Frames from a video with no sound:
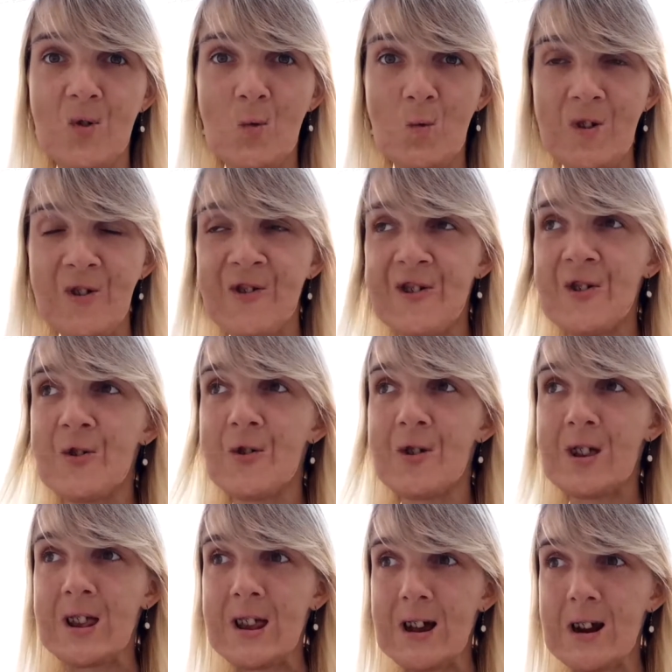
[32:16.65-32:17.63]
Question
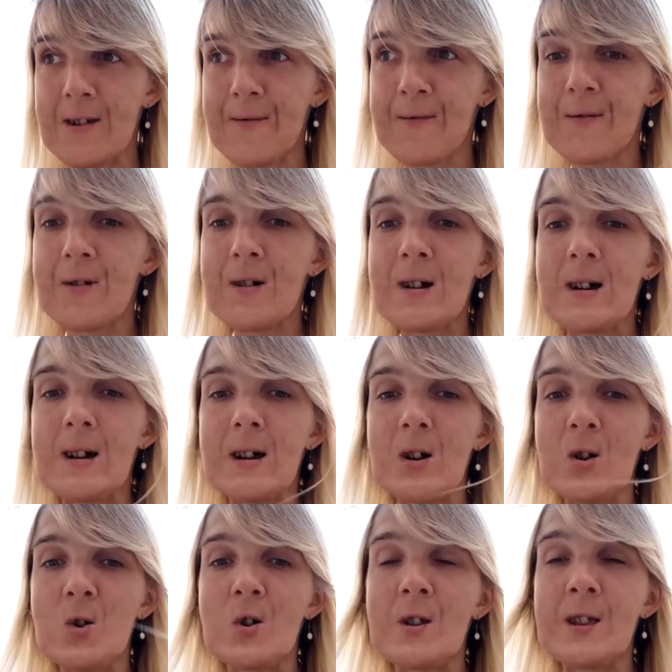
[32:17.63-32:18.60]
yourself,
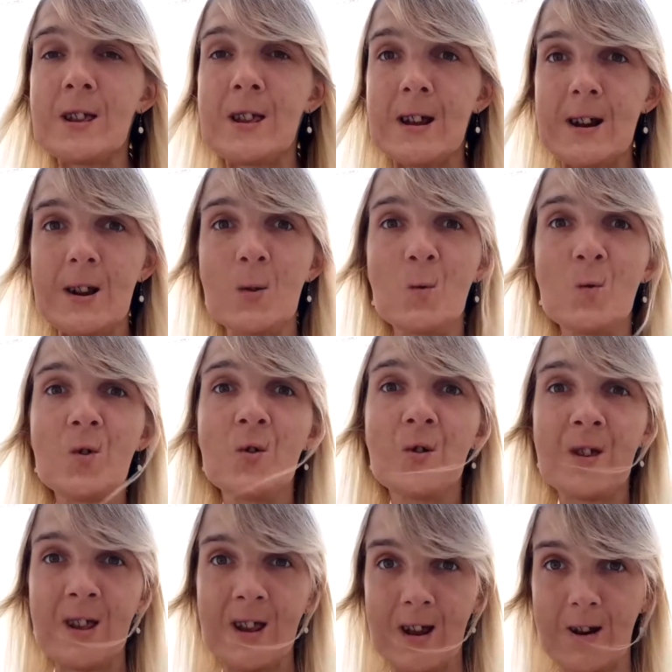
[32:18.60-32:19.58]
consult with
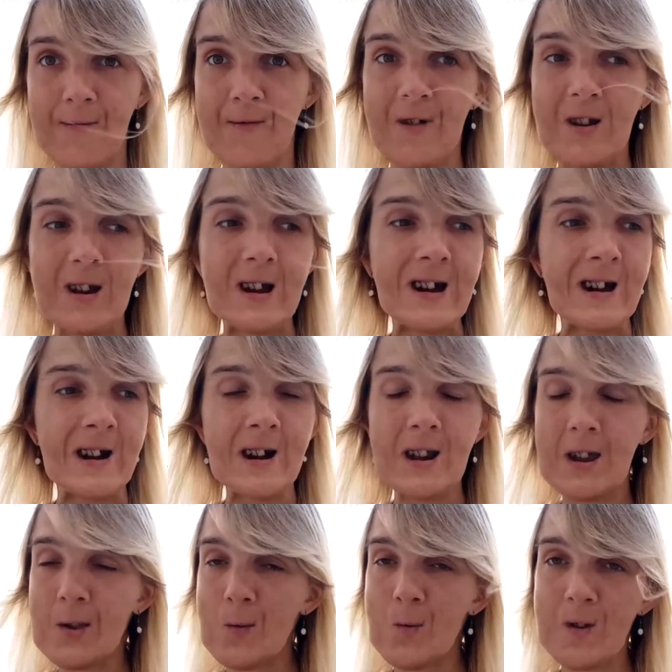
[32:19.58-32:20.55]
yourself,
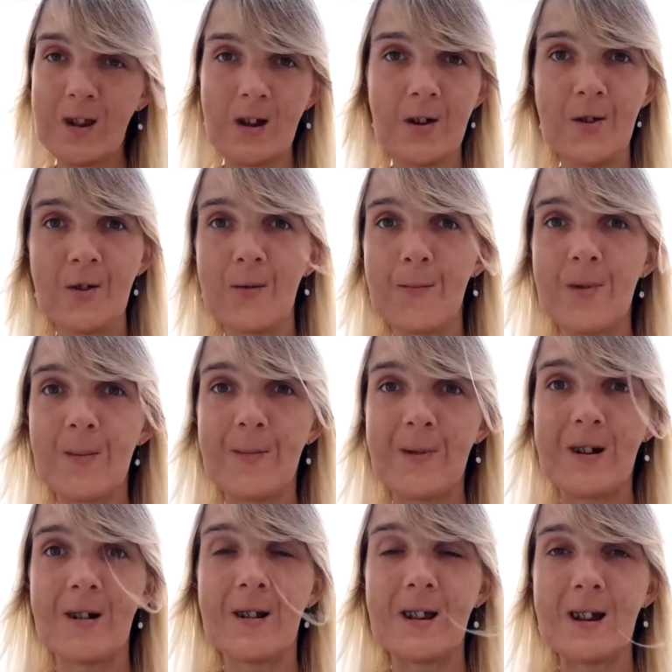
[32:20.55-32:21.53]
regardless what other
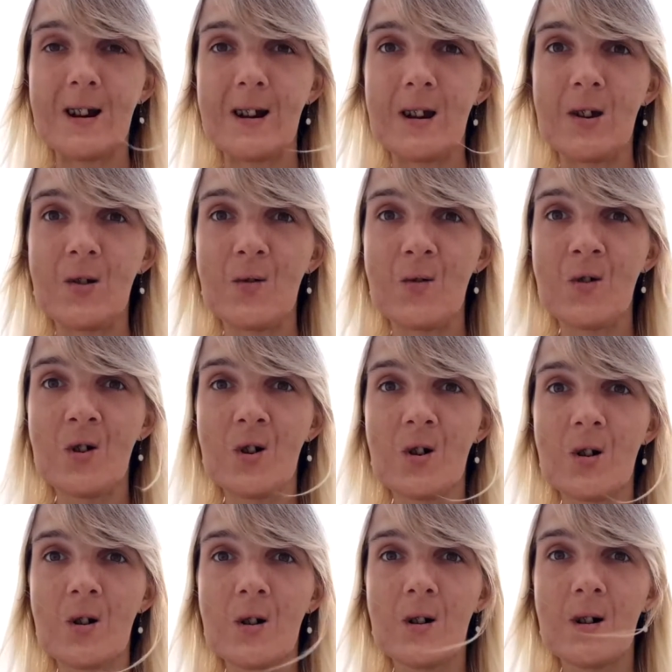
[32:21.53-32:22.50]
people are telling you.
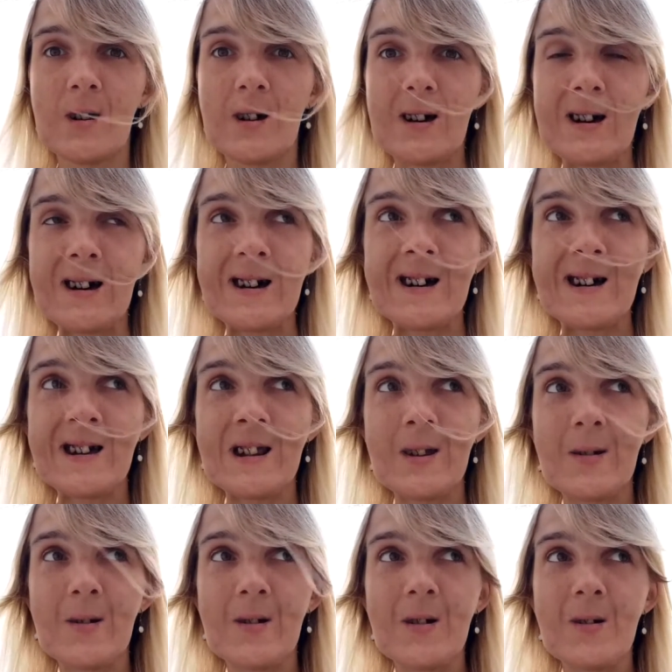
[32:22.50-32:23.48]

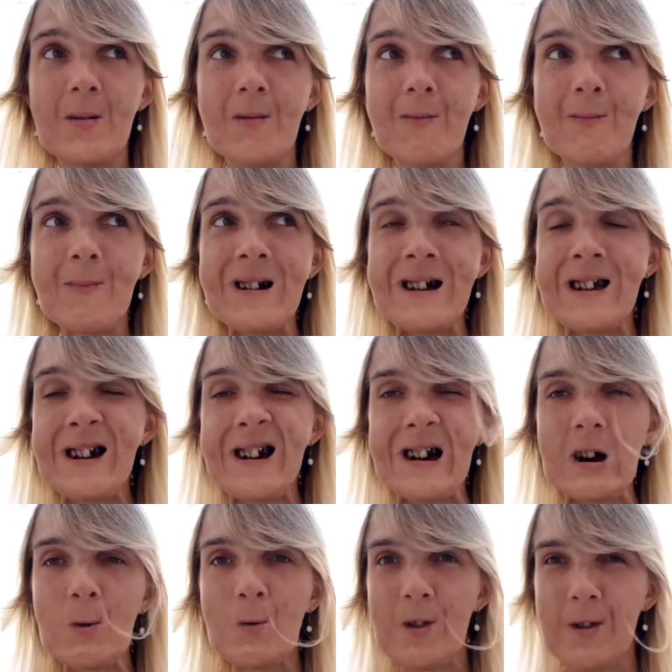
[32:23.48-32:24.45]
And by
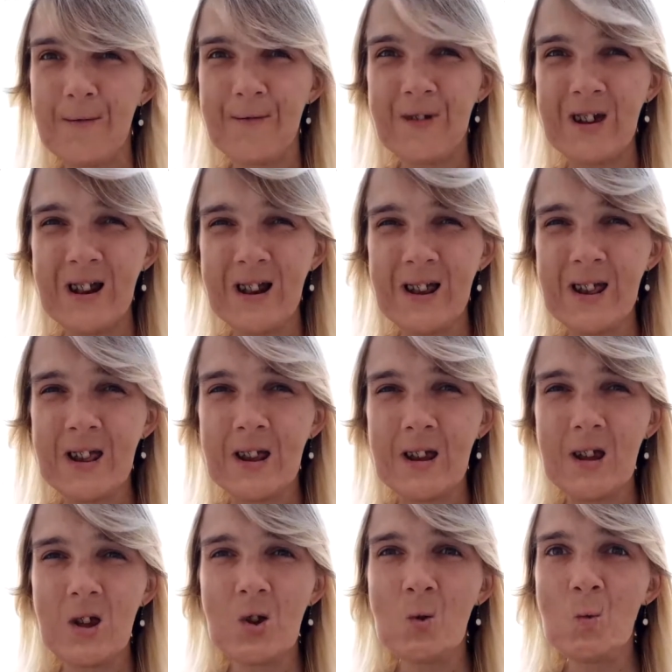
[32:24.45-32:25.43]
how it feels,
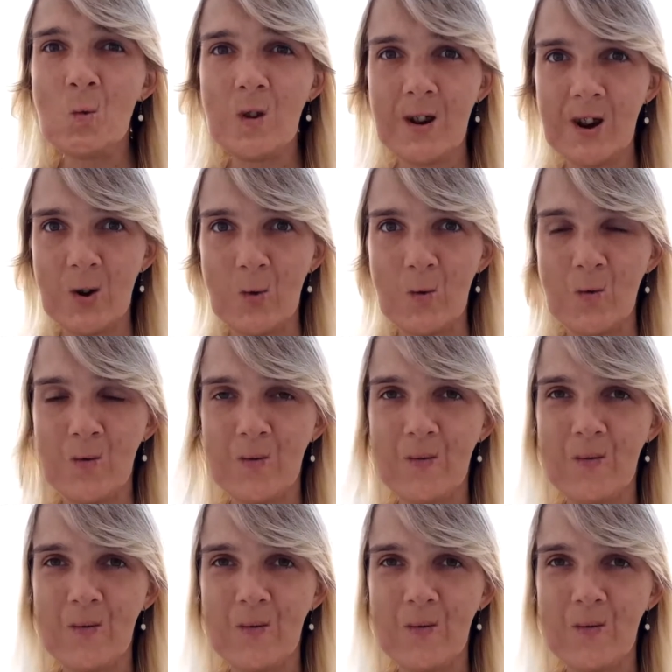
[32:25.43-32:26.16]
you will know.